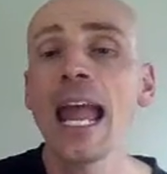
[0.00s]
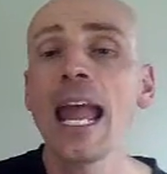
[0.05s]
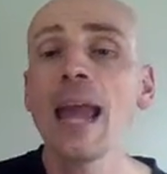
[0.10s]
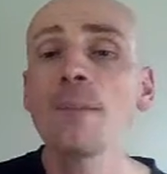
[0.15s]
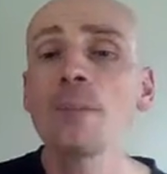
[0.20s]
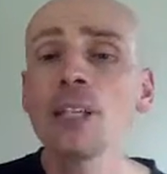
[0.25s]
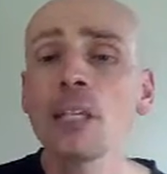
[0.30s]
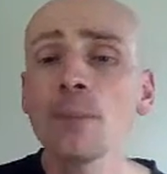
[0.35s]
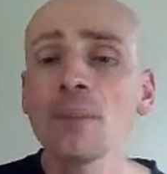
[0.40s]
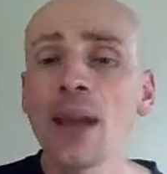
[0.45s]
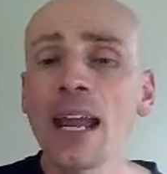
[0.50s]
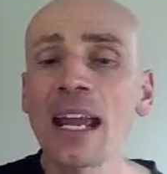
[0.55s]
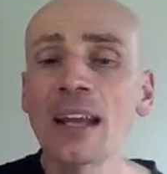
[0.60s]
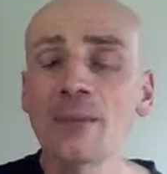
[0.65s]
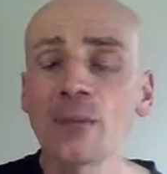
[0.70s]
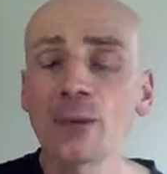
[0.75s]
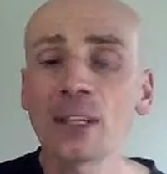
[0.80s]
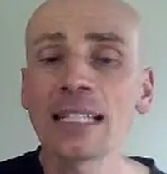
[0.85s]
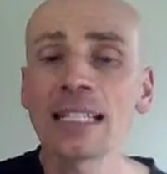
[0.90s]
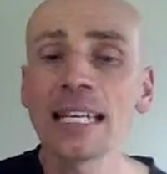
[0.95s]
Empty
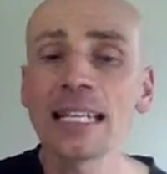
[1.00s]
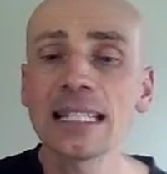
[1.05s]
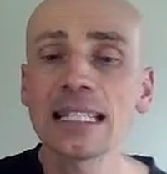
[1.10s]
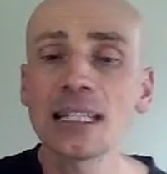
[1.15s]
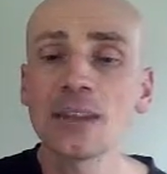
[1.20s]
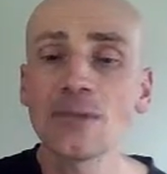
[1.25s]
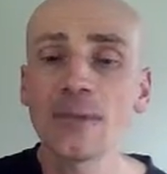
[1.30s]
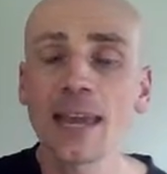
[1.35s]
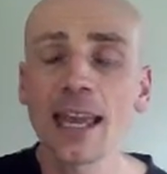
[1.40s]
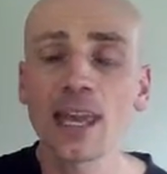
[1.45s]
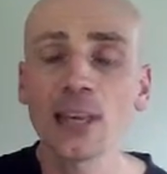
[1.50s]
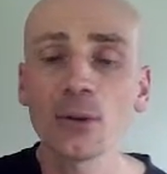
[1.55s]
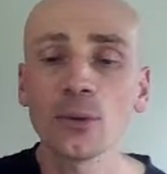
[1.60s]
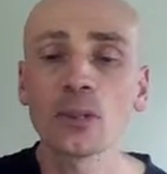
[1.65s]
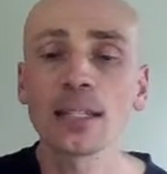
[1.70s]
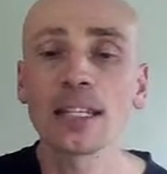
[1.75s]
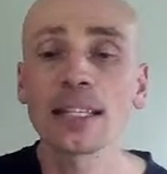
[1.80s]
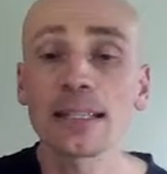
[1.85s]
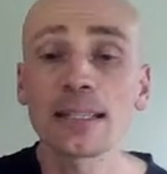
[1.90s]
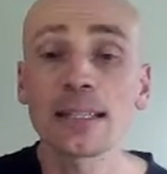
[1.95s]
bed for intensive care
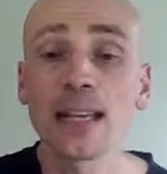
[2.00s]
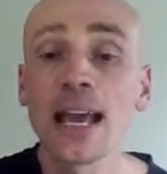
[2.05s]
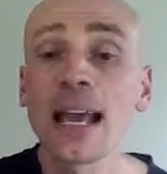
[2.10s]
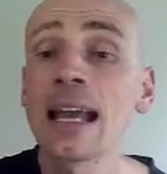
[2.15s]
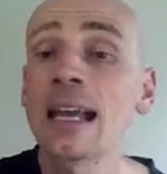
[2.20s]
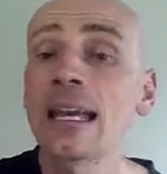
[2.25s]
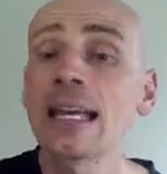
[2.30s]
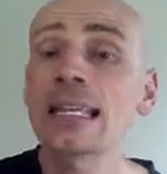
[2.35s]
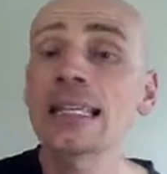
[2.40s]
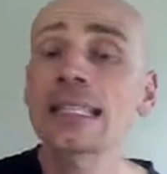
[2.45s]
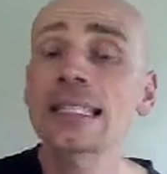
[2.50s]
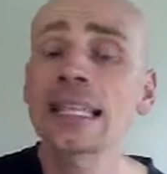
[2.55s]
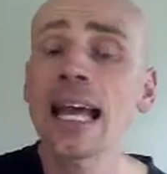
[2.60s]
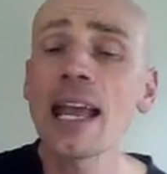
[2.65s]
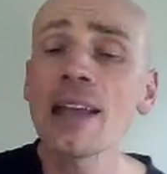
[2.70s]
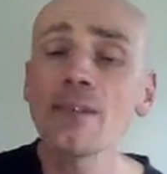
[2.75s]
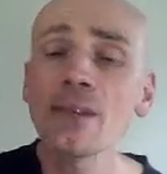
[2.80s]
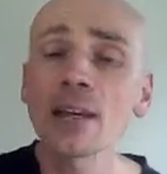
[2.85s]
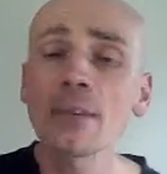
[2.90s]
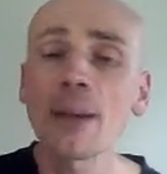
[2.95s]
units, it's
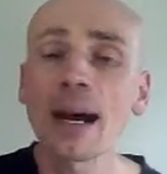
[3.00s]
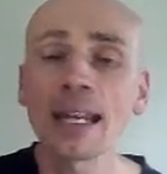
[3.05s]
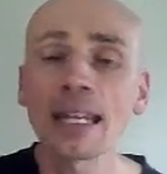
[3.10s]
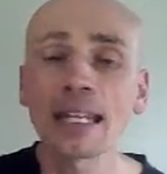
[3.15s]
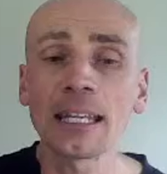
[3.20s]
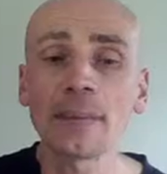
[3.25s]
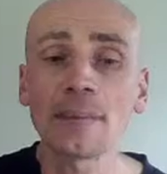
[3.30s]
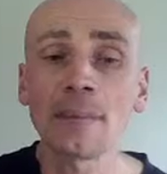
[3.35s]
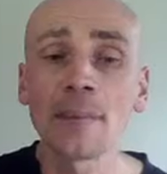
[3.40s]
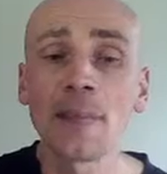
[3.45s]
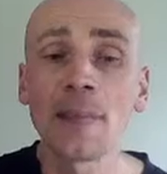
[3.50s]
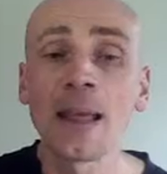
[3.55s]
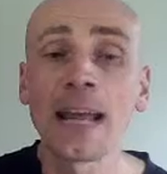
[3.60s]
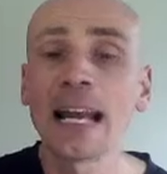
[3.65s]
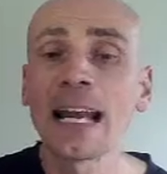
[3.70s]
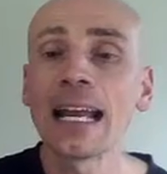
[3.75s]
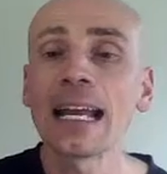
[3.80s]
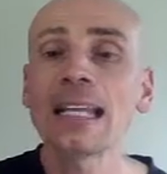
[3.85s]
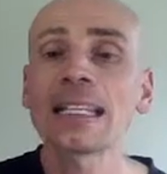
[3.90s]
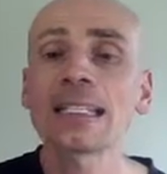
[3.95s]
saving money,
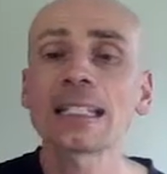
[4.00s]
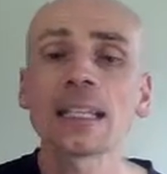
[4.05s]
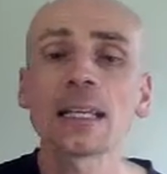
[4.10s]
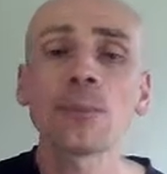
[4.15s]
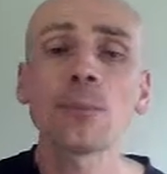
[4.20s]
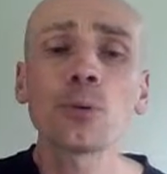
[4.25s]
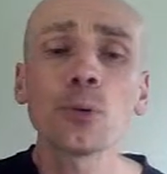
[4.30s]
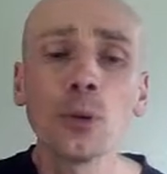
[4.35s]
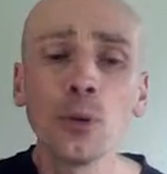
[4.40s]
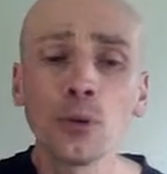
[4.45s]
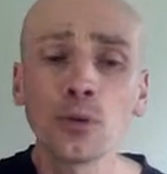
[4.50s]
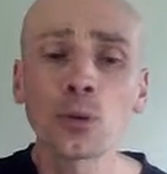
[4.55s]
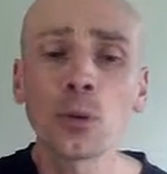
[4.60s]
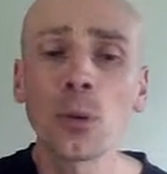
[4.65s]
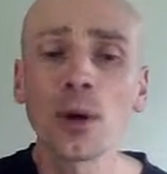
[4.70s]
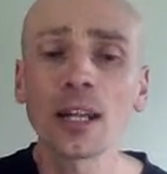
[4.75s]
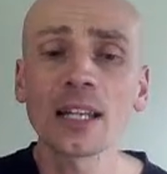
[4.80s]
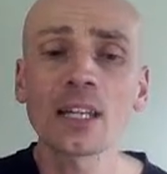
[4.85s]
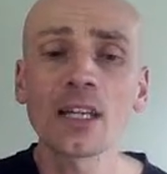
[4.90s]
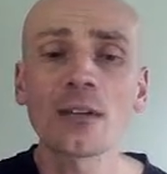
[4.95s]
it's an improved
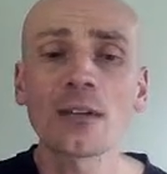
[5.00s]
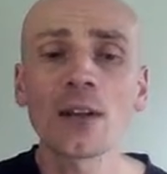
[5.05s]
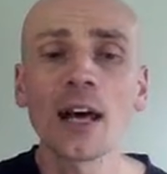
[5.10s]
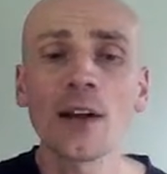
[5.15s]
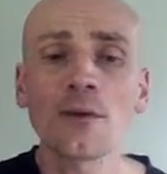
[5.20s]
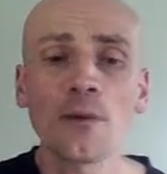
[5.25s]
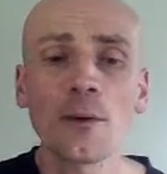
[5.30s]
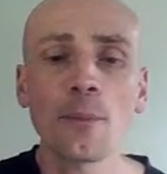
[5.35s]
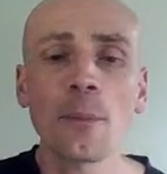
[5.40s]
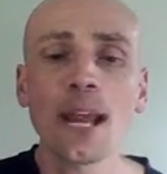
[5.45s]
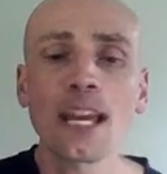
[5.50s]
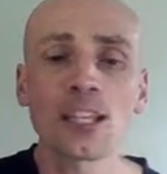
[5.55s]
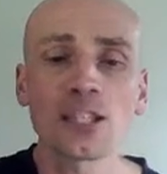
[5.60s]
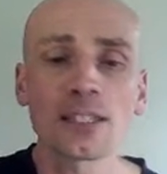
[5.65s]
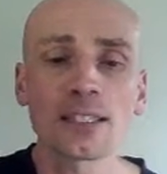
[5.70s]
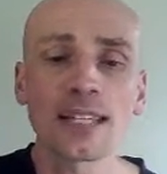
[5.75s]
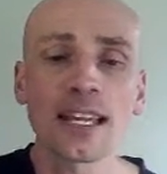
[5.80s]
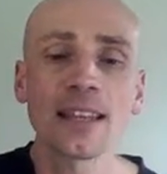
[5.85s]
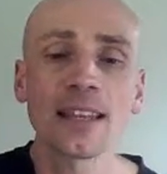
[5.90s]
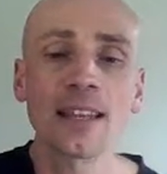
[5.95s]
quality of life for
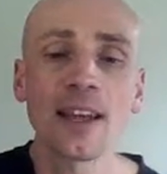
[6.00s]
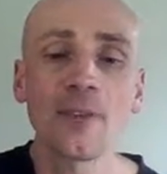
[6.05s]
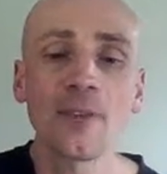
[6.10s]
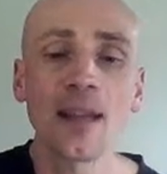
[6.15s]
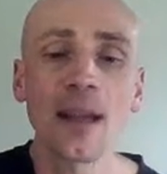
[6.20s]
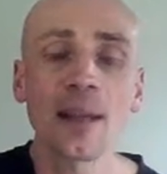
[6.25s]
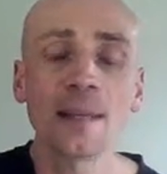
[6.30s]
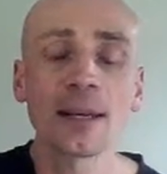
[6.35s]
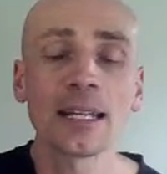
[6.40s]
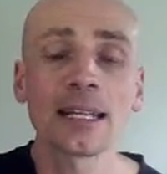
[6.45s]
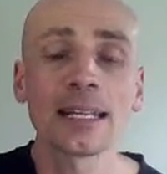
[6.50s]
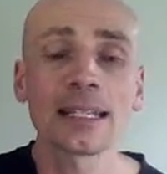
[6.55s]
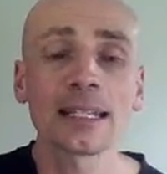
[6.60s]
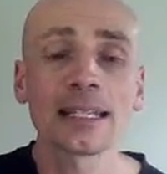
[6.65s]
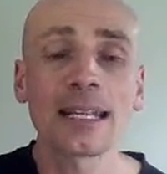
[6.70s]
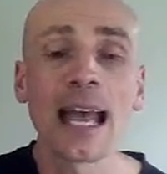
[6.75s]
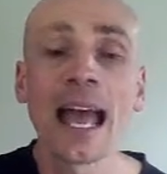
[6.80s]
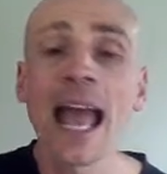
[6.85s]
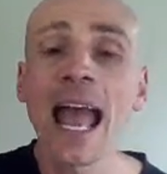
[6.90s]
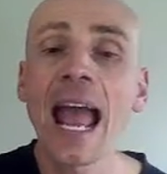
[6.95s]
patients and their families,
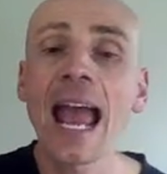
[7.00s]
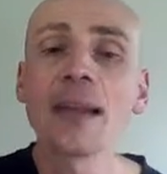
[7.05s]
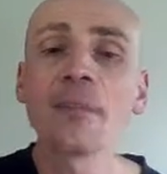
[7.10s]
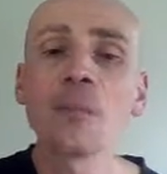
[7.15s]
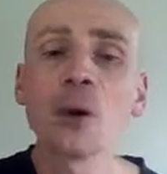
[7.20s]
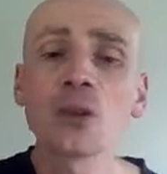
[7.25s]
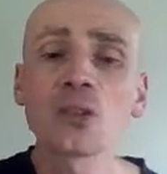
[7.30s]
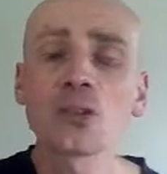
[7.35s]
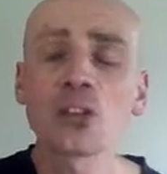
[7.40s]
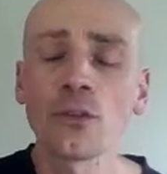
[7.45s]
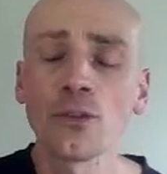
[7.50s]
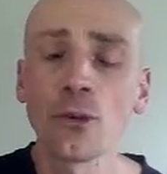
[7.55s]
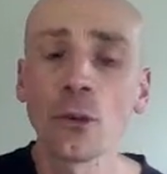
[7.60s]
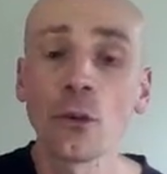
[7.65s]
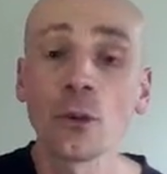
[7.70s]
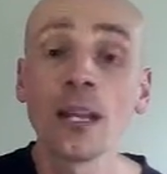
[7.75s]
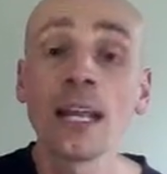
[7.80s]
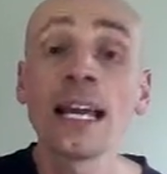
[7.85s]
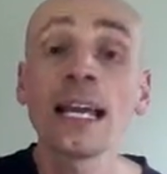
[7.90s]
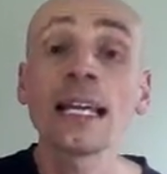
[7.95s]
and most of
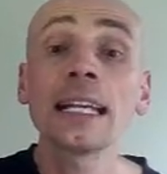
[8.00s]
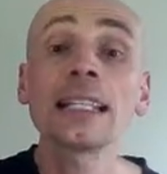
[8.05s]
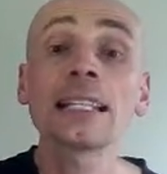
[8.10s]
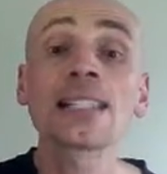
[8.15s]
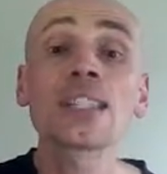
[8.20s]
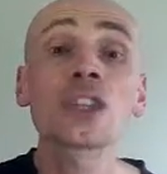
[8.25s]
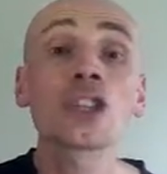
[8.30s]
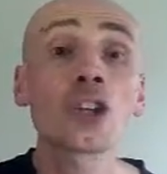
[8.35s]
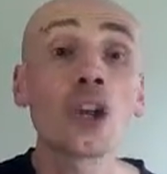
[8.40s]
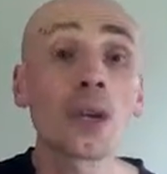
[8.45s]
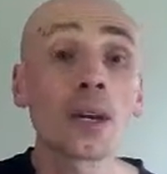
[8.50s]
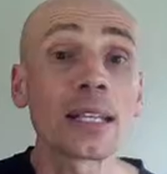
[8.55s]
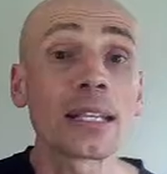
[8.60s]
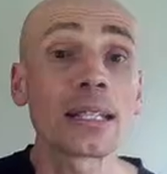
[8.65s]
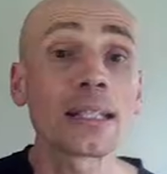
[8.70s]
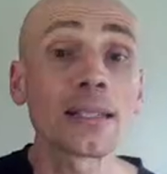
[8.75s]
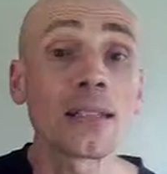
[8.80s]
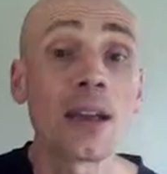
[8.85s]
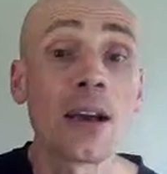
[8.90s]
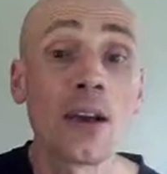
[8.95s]
all, it's
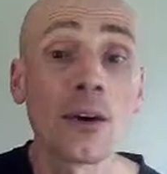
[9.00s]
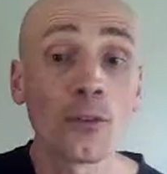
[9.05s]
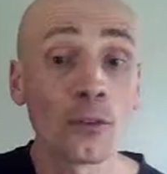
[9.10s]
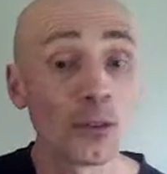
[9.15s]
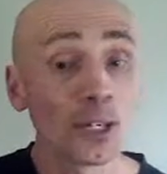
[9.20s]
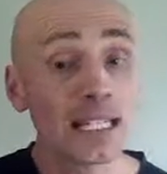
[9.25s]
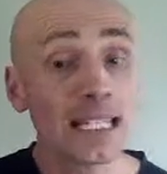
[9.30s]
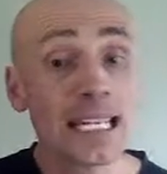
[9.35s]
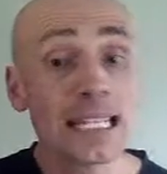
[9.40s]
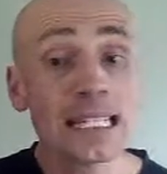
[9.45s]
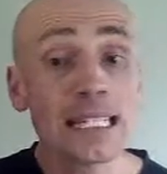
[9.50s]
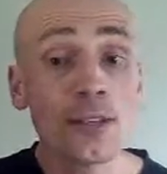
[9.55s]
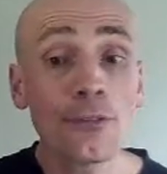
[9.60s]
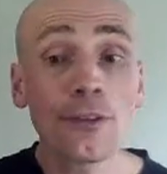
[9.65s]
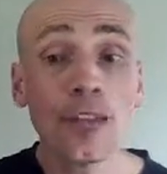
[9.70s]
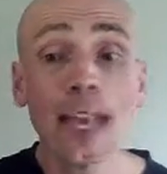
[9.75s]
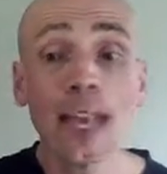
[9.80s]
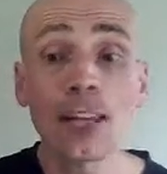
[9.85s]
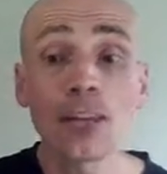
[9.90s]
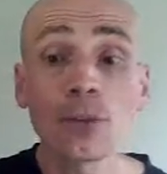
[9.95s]
choice for
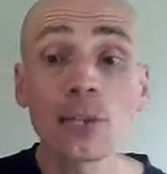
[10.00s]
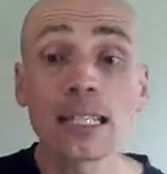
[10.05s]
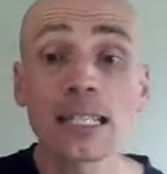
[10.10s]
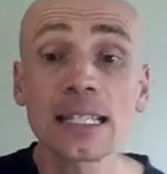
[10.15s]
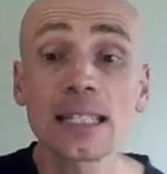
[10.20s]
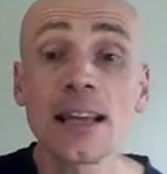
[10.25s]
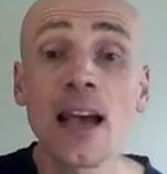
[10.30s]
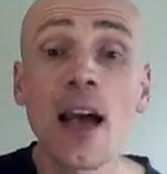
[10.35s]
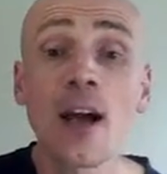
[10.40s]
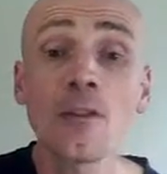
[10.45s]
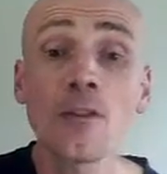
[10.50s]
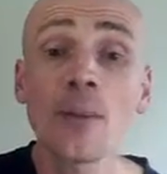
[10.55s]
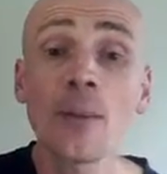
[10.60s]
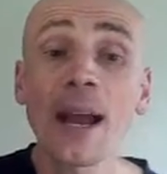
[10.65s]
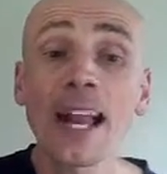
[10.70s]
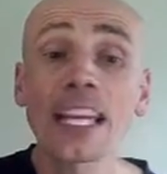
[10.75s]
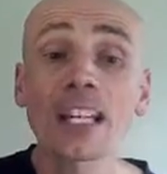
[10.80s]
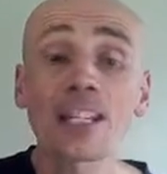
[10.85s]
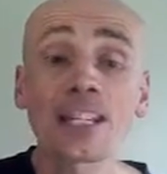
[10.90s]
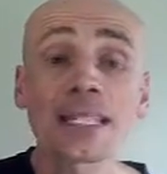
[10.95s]
intensive care units, for
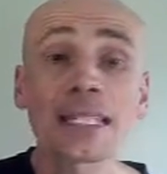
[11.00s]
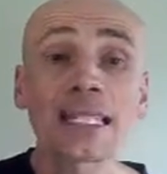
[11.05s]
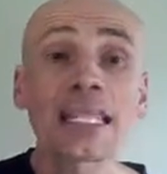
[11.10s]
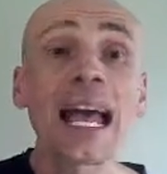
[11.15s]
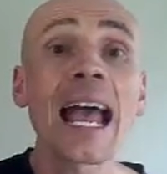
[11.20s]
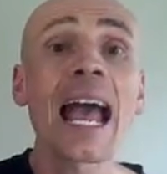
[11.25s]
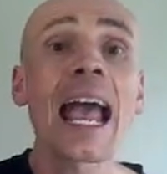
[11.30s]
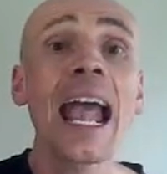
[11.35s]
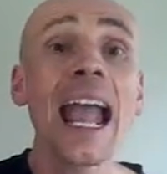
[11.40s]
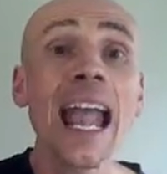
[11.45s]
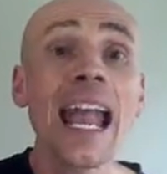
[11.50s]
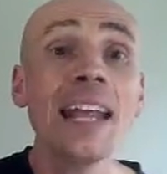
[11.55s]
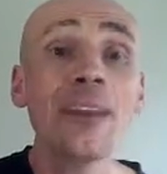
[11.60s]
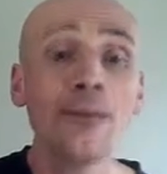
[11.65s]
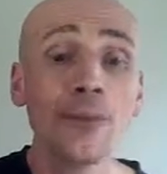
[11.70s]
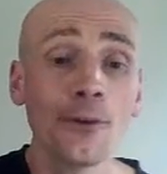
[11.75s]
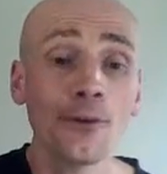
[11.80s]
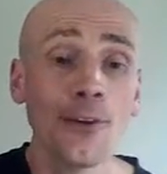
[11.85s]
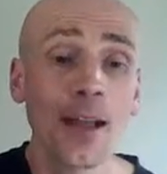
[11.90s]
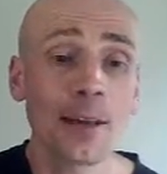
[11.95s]
patients
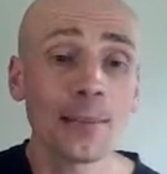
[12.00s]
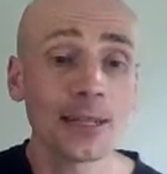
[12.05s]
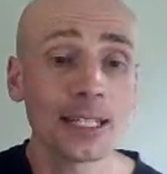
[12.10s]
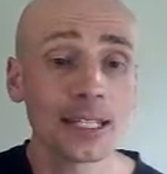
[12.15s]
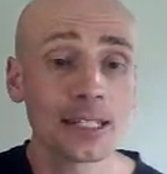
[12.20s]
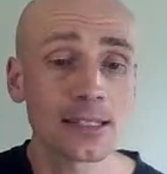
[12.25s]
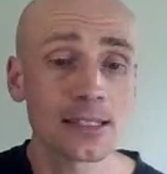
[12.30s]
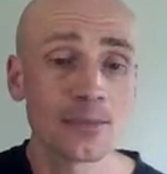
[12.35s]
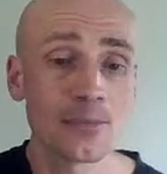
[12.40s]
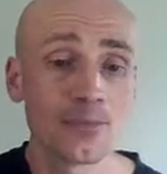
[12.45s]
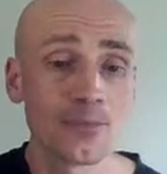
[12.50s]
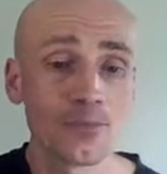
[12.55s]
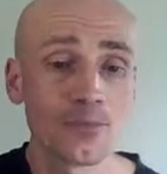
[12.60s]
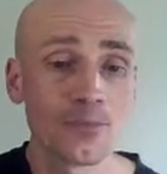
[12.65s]
and for families.